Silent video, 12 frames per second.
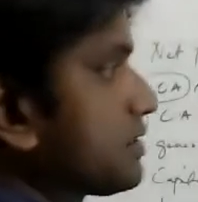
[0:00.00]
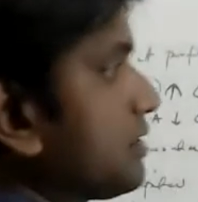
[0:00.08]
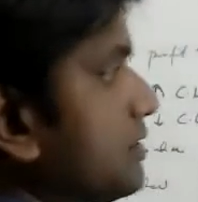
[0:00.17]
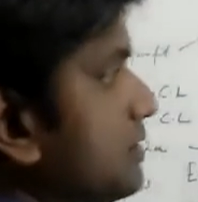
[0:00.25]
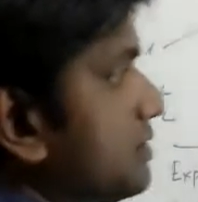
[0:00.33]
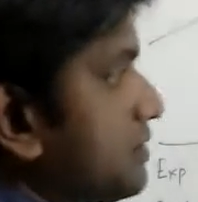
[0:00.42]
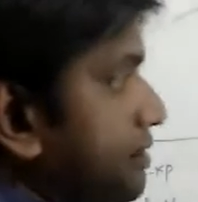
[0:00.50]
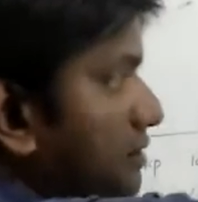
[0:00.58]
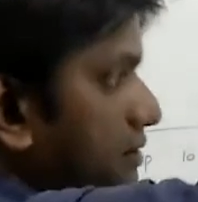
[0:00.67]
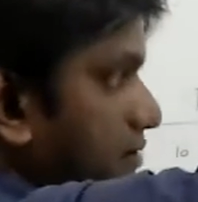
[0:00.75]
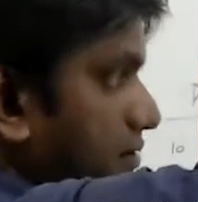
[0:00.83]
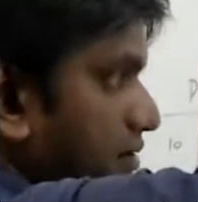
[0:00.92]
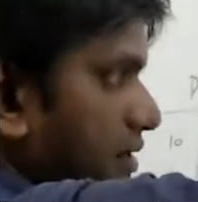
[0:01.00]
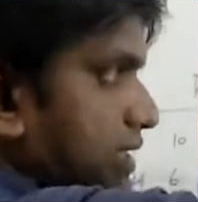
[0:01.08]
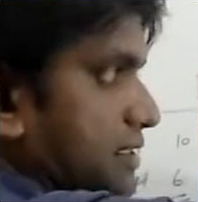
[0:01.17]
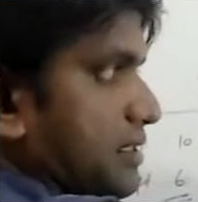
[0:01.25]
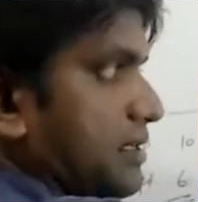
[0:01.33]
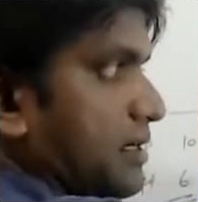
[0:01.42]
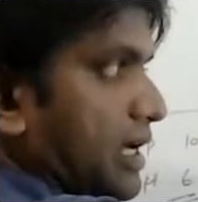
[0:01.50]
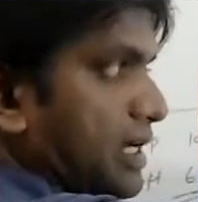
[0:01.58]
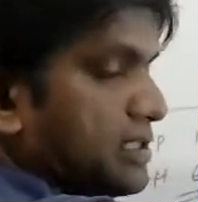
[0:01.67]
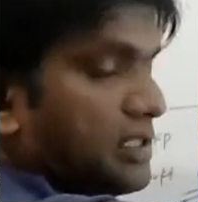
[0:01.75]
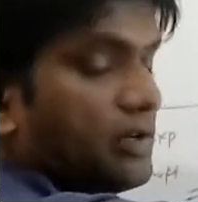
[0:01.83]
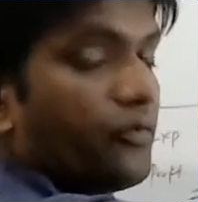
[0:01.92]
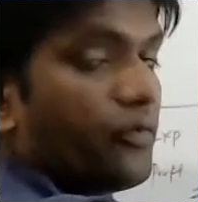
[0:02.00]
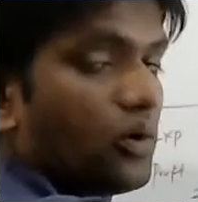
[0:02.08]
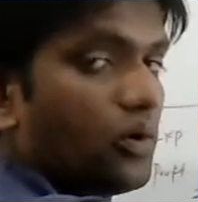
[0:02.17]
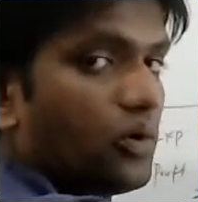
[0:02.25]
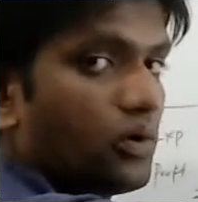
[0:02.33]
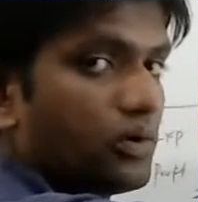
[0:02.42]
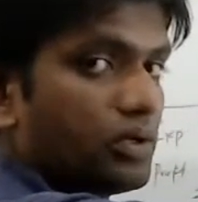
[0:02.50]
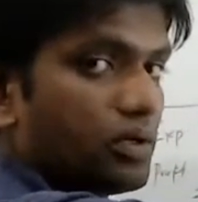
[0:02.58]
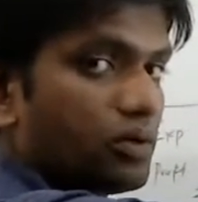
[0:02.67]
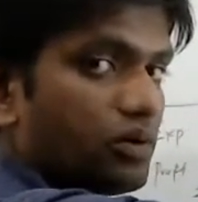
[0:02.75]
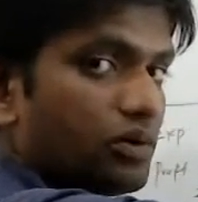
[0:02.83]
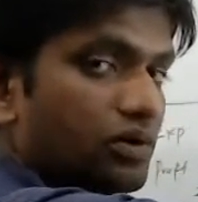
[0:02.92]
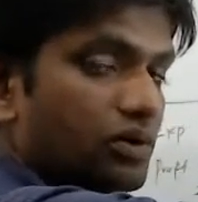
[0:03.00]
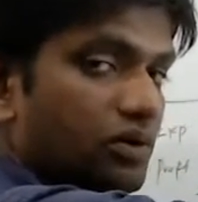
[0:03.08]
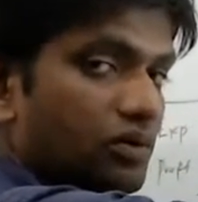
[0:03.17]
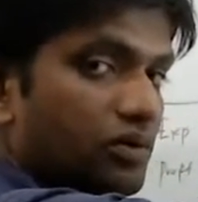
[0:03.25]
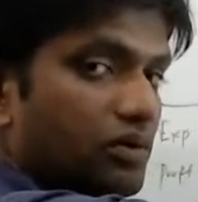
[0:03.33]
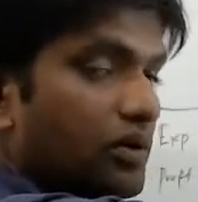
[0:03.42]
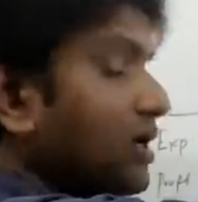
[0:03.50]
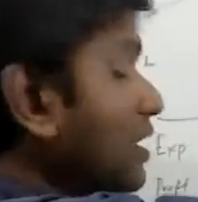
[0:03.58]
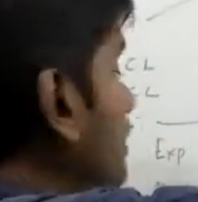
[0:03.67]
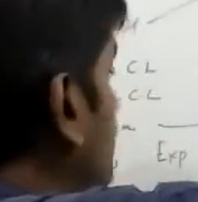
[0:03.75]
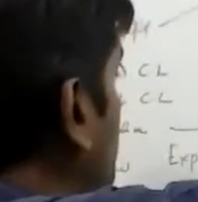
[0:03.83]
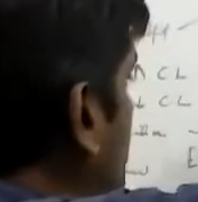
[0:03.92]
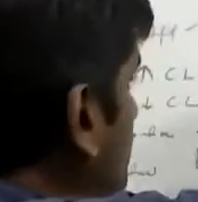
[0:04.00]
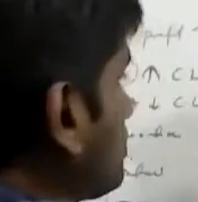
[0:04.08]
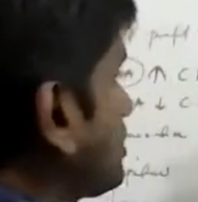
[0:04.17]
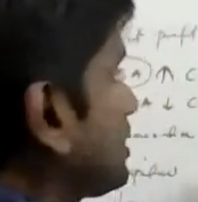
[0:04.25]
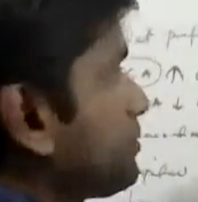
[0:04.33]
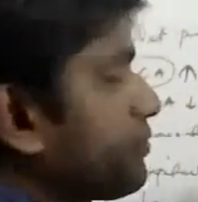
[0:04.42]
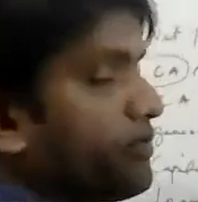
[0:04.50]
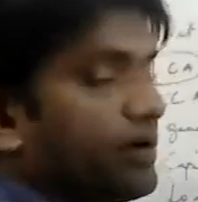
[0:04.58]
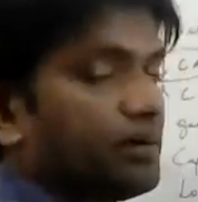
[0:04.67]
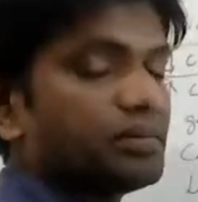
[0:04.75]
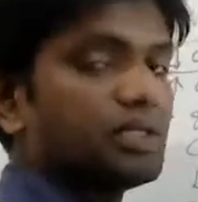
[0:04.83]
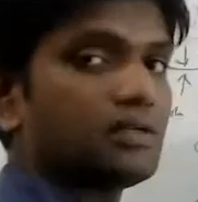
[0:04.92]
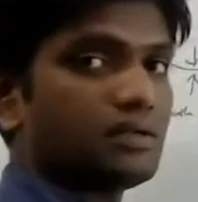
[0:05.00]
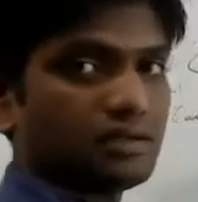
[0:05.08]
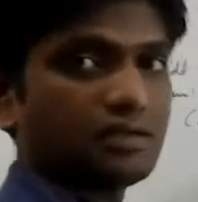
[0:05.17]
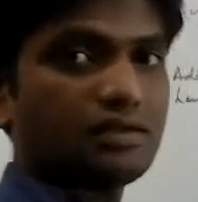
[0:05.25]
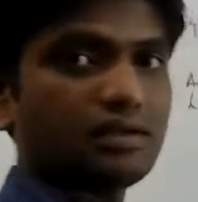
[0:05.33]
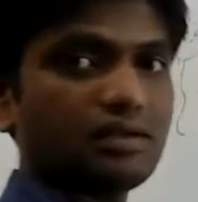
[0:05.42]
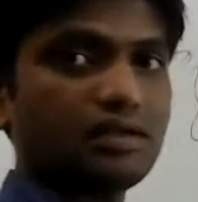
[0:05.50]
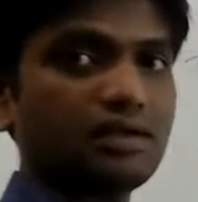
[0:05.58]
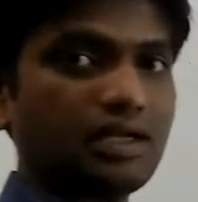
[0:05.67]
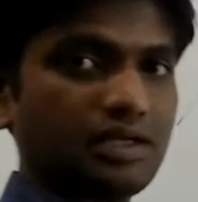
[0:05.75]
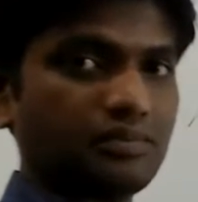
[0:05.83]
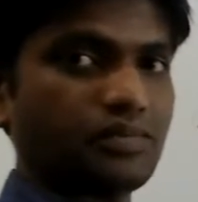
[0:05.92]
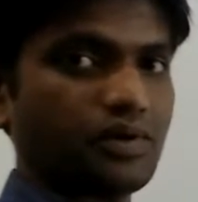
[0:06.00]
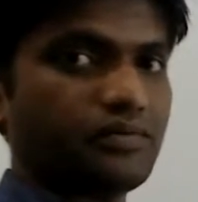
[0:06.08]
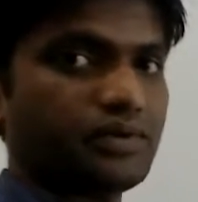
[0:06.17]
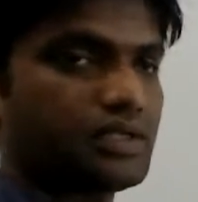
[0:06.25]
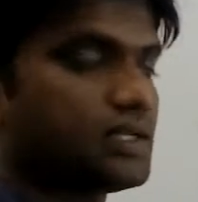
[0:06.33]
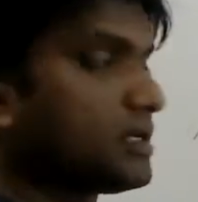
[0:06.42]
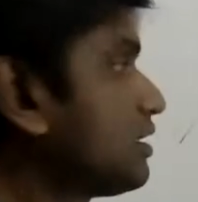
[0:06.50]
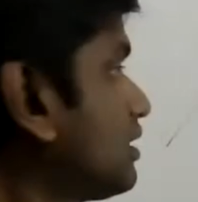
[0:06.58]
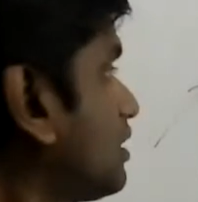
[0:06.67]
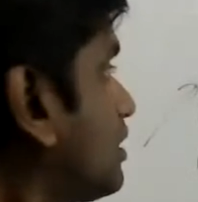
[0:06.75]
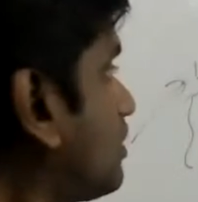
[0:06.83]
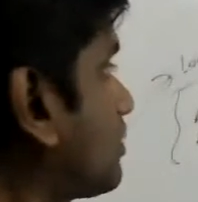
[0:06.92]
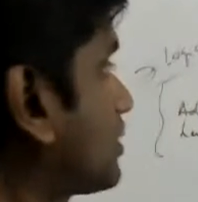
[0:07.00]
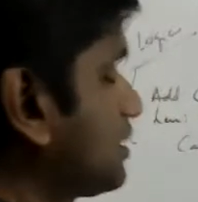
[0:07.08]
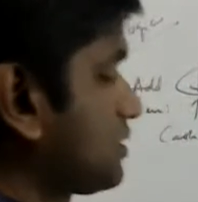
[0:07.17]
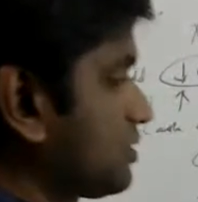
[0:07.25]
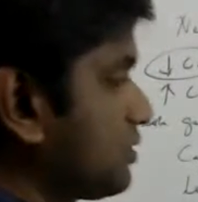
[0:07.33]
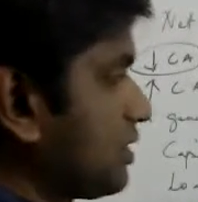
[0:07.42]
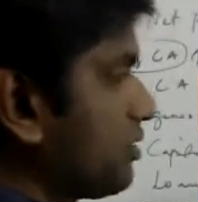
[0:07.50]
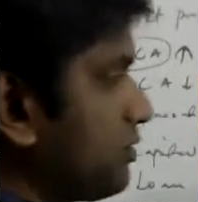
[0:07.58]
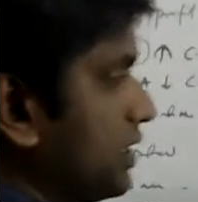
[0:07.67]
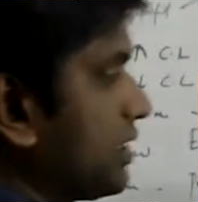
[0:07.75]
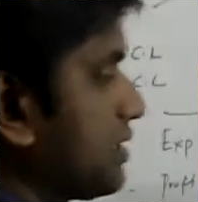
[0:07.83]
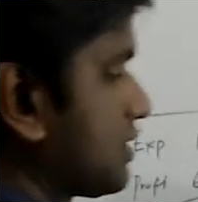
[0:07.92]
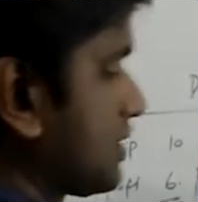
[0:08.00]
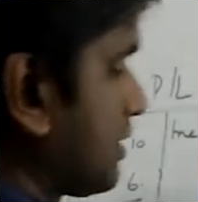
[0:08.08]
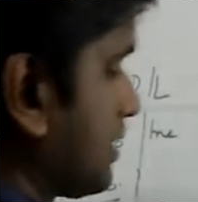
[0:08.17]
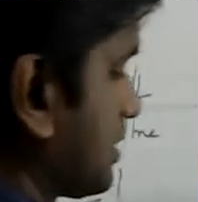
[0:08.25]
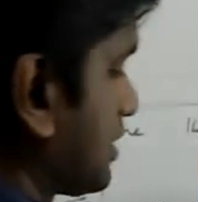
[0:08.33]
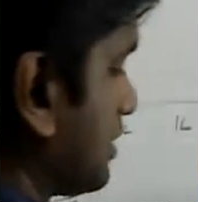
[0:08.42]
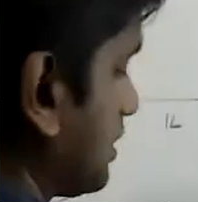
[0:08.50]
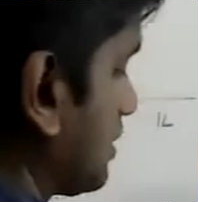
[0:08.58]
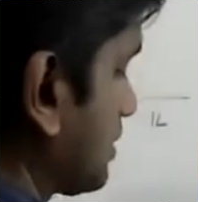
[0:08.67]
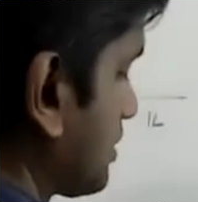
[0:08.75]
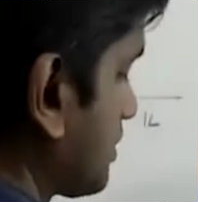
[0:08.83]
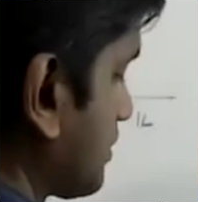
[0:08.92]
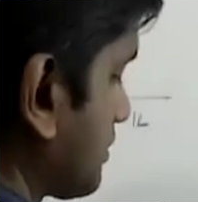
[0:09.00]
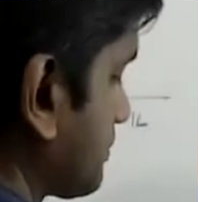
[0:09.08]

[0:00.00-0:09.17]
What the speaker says: there is a lesser cash inflow, you're going to reduce it from the net profit. Okay, so now let us test this.